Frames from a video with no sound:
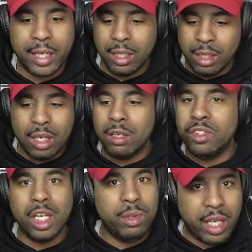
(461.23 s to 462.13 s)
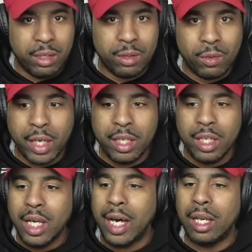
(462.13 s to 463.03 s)
Like, I love Jamie Hayter,
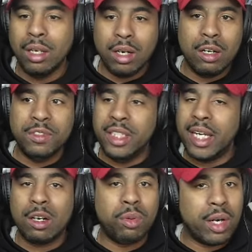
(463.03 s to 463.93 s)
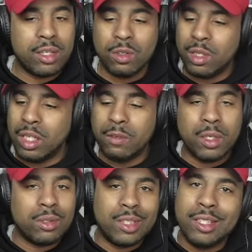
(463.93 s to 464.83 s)
right? I love Deonna Purrazzo.
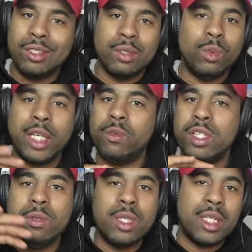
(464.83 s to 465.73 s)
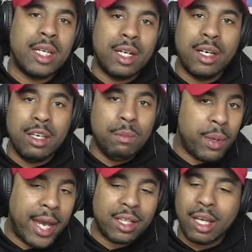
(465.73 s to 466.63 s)
Loved her since, like, when she was in
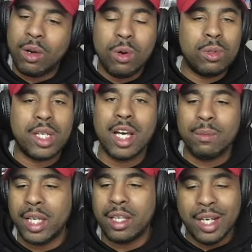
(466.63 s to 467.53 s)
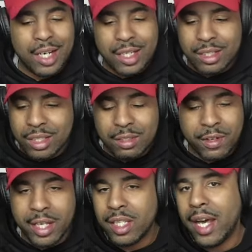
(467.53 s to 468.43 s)
Impact that whole time. Like, she's
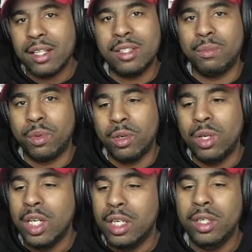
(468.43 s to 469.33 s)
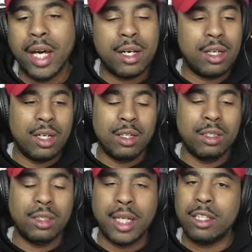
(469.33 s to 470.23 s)
fantastic, bro. You
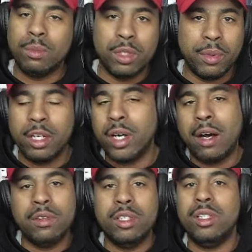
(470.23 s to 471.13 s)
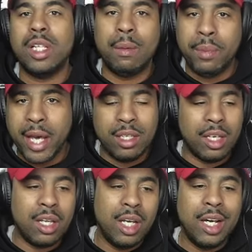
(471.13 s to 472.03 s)
got Dr. Britt Baker. Obviously, she's not back
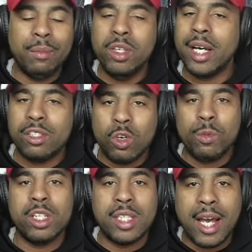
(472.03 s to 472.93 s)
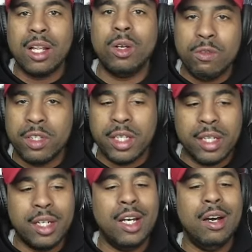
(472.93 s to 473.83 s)
yet. I mean, you got so much talent over
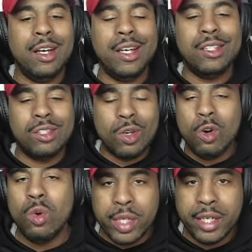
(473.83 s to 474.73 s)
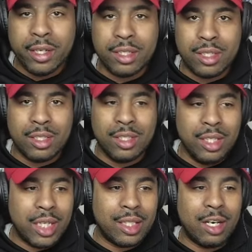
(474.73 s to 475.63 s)
there. It's so weird to
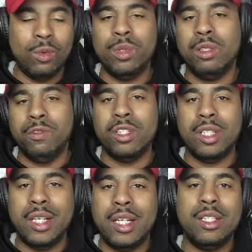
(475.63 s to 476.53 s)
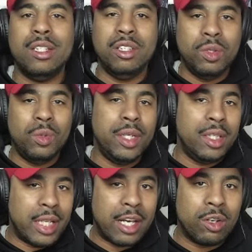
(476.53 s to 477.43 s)
see that that women's division isn't
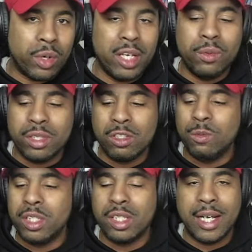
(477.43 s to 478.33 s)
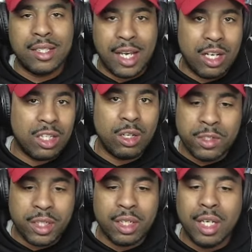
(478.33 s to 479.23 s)
doing that great with so much of that talent
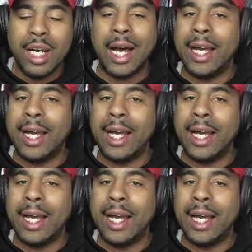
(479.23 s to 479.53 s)
over there.